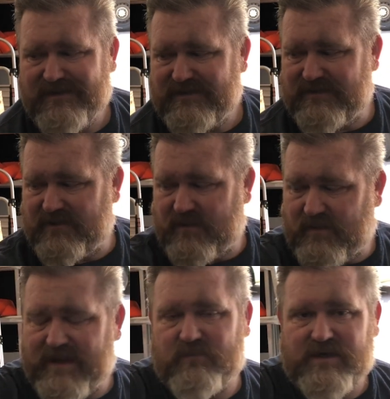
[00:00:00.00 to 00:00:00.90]
you know what,
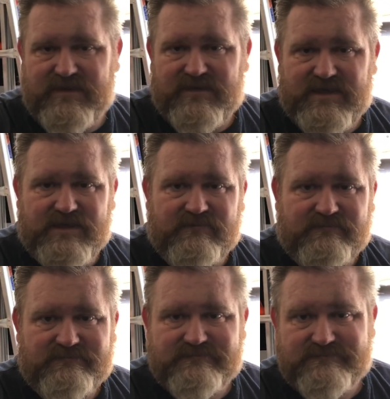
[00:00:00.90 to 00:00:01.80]
why breathe it in?
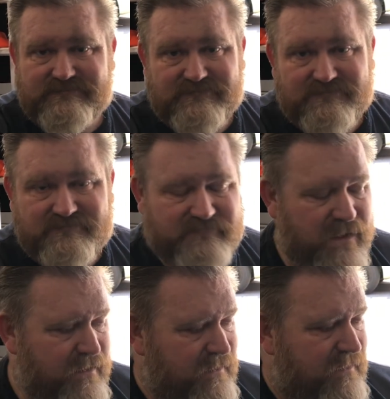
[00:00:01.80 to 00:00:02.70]

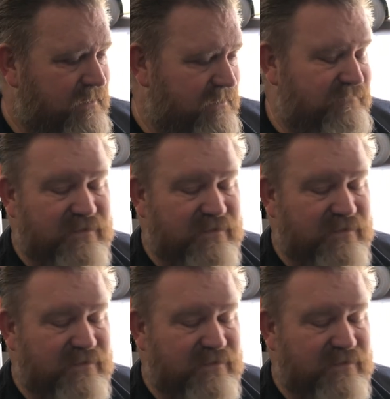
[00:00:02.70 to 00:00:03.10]
If